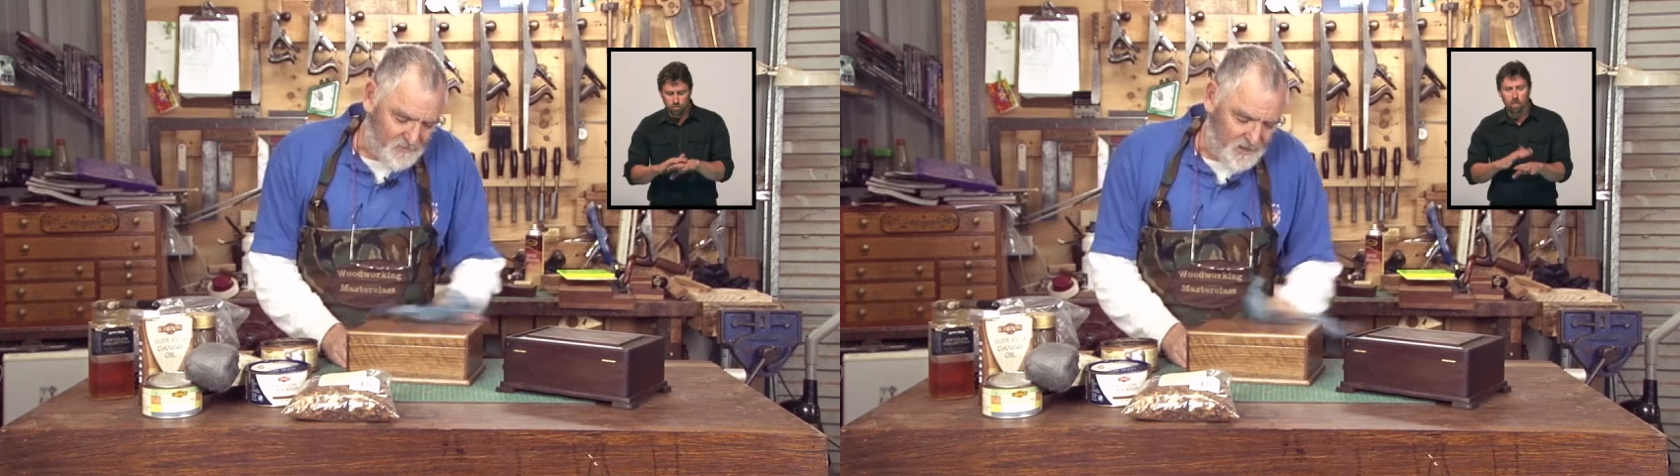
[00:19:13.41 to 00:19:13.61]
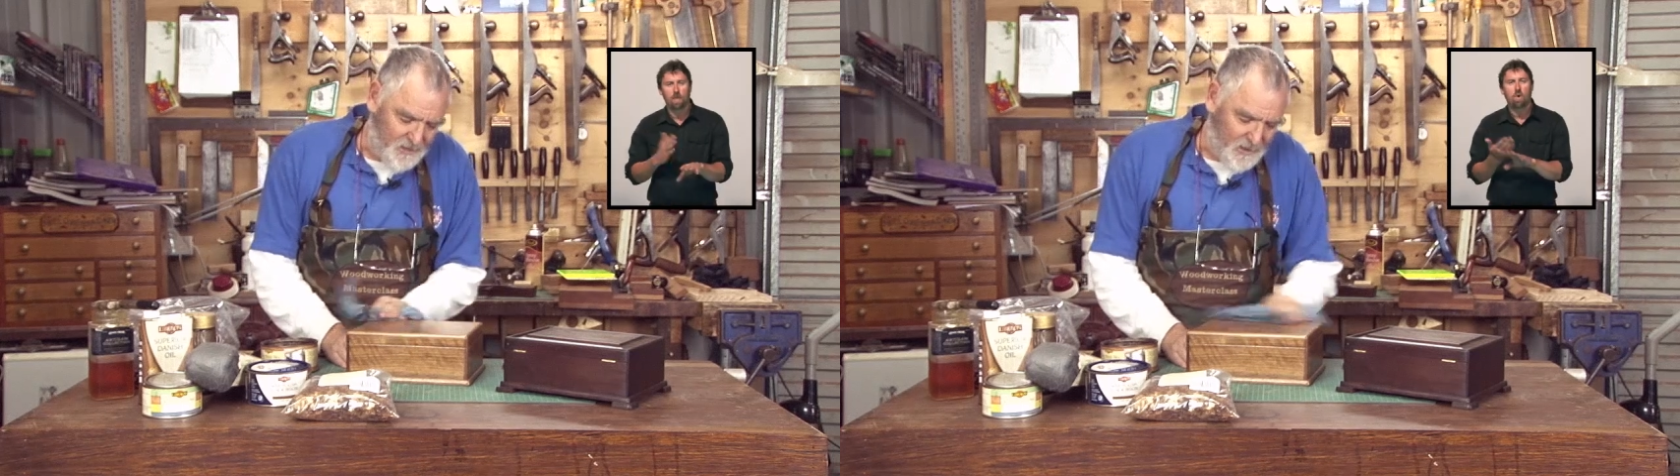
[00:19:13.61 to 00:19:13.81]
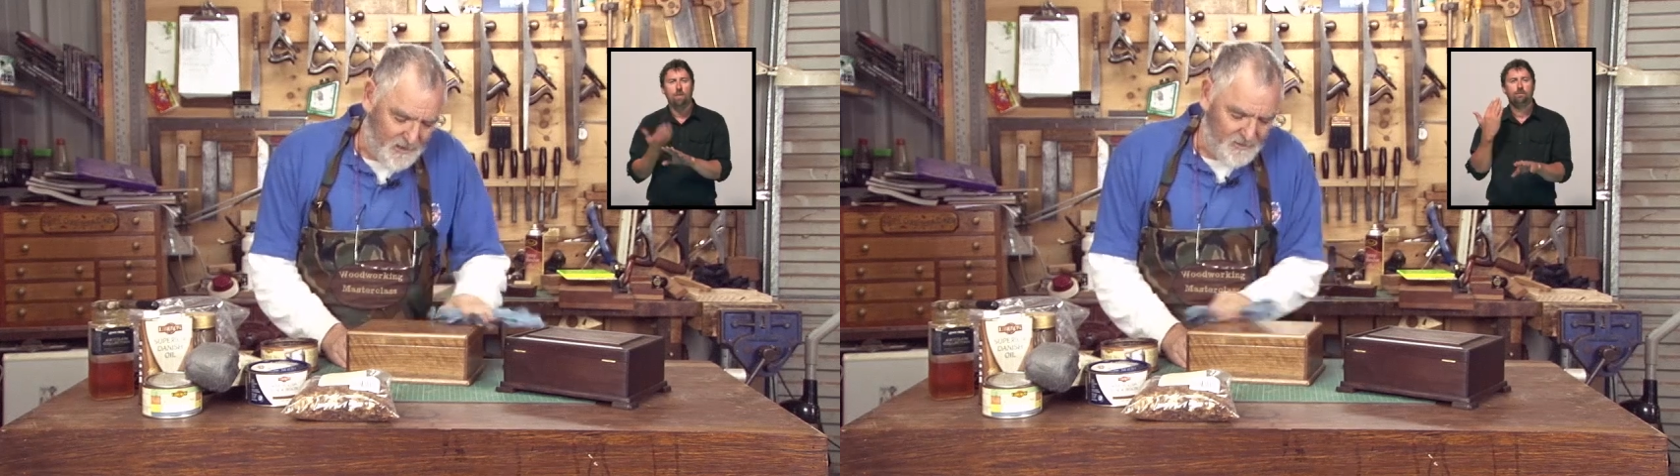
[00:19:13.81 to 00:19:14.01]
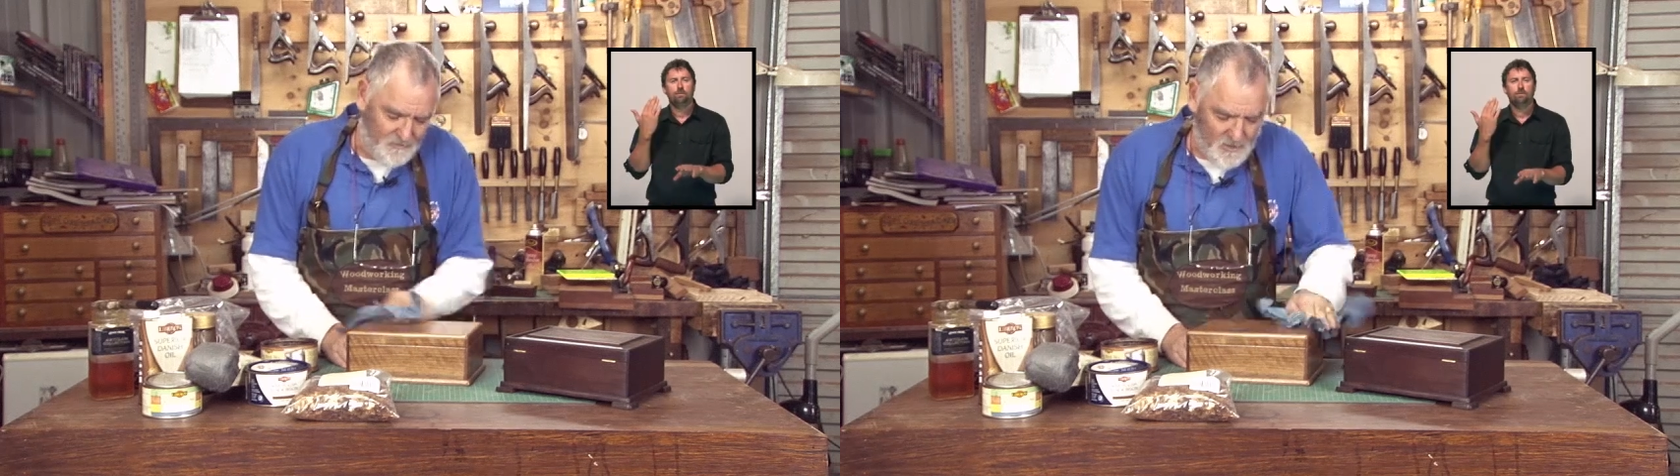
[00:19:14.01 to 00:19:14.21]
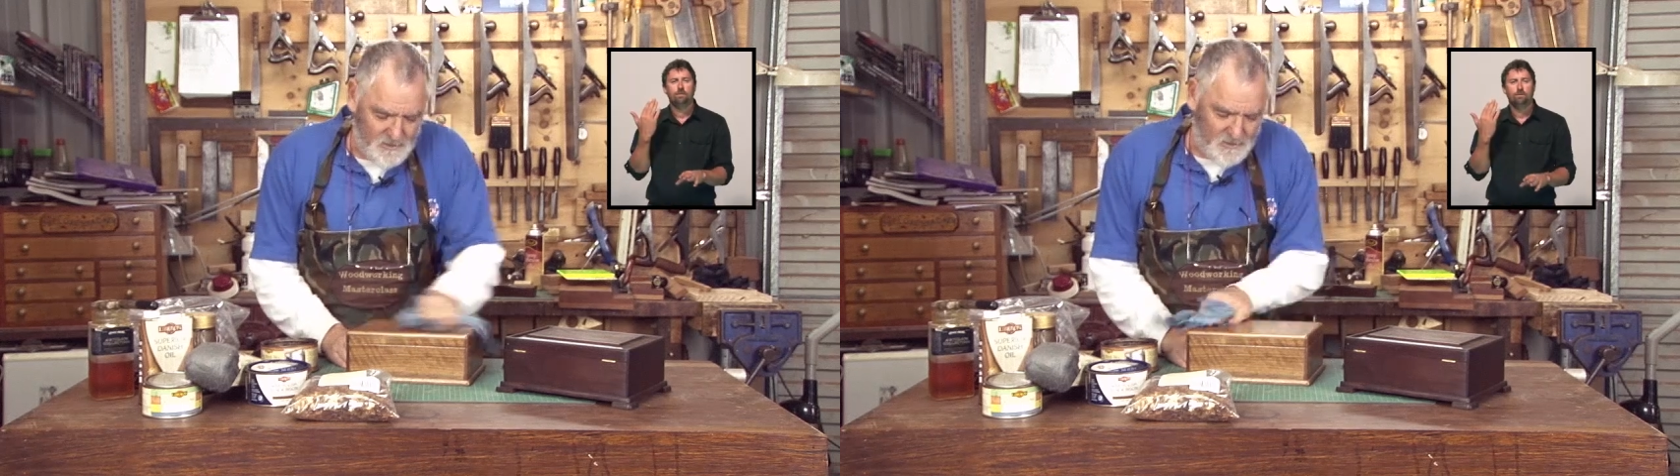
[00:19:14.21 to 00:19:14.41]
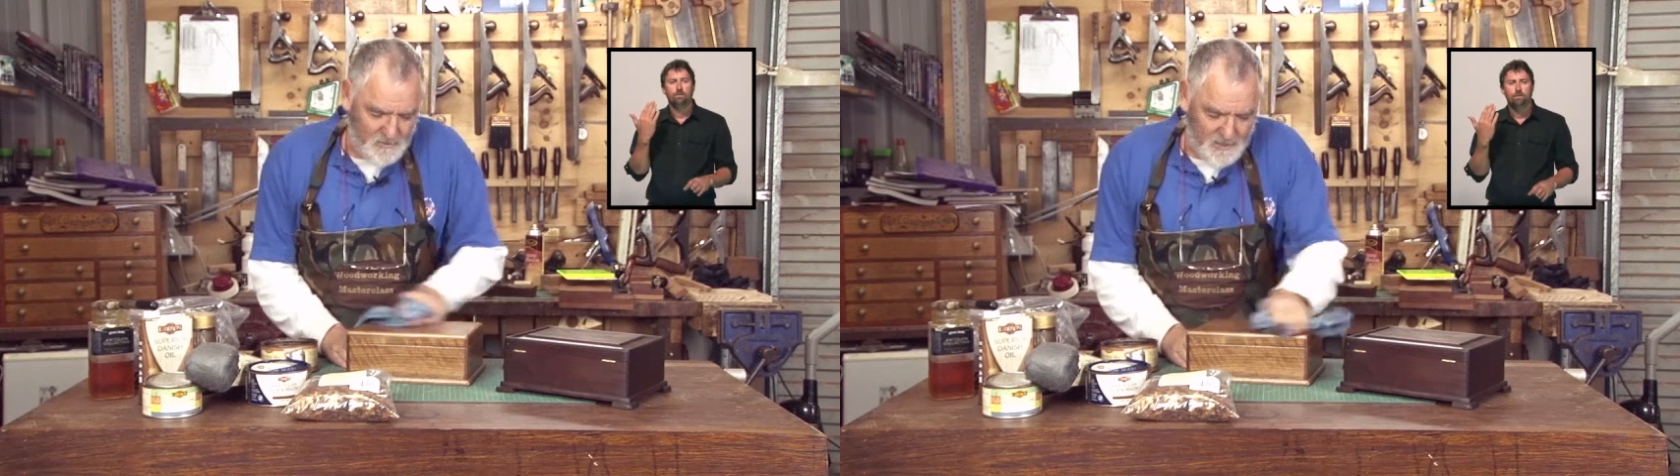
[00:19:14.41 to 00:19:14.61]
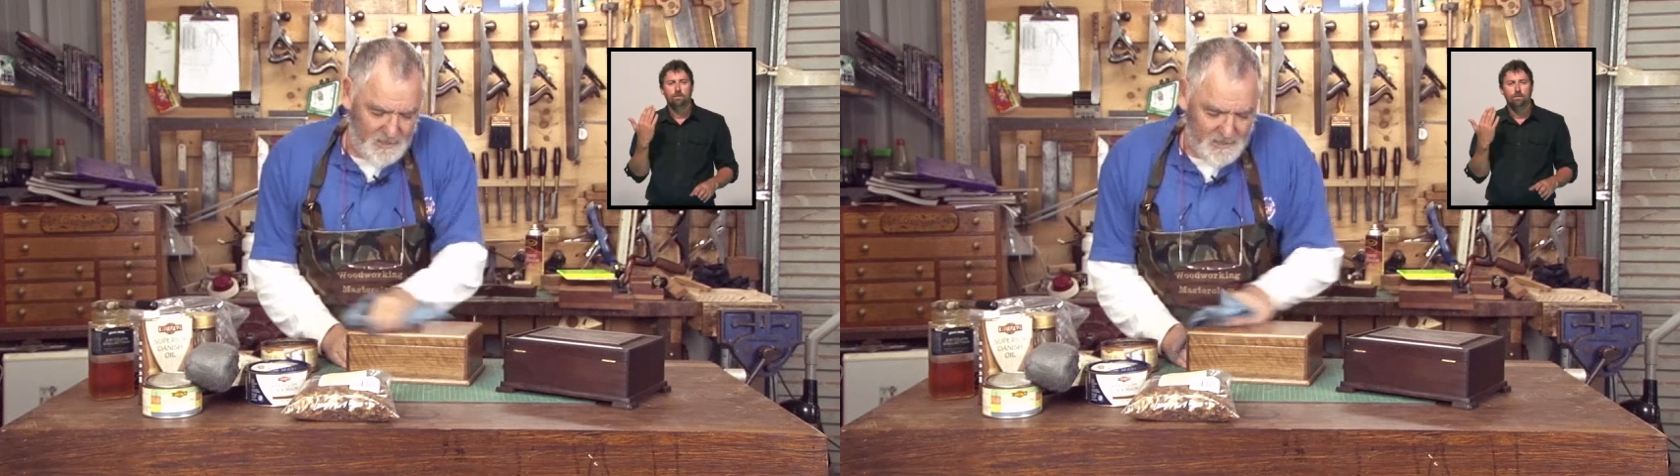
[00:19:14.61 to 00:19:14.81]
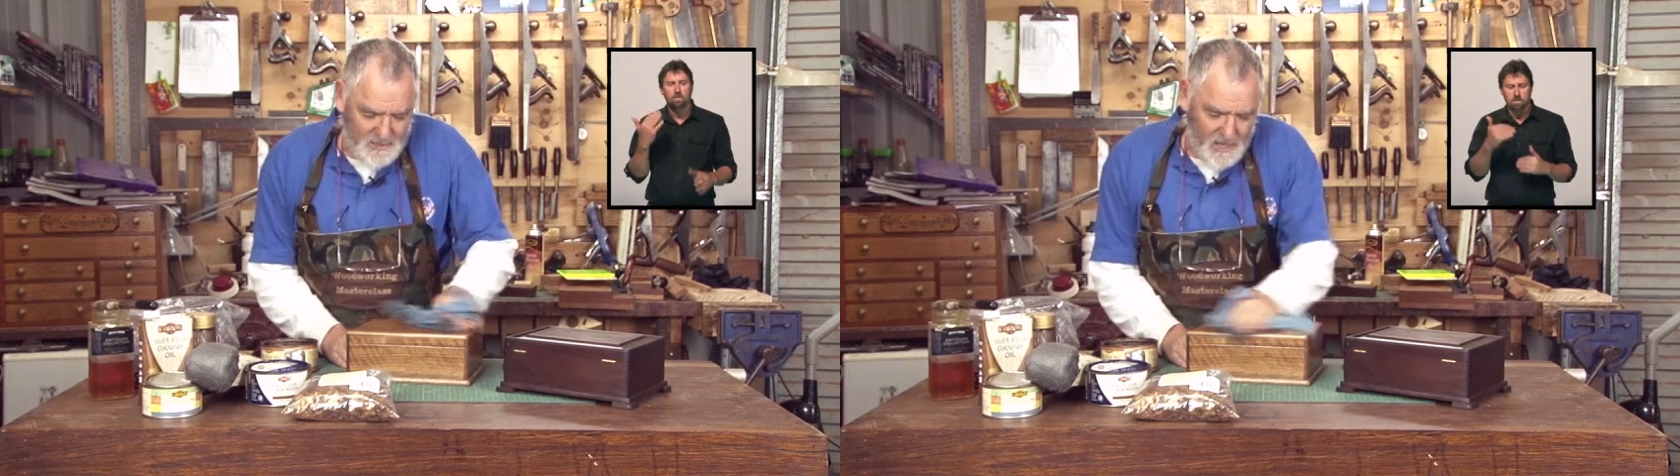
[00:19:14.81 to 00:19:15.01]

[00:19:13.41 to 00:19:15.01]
really make the box look any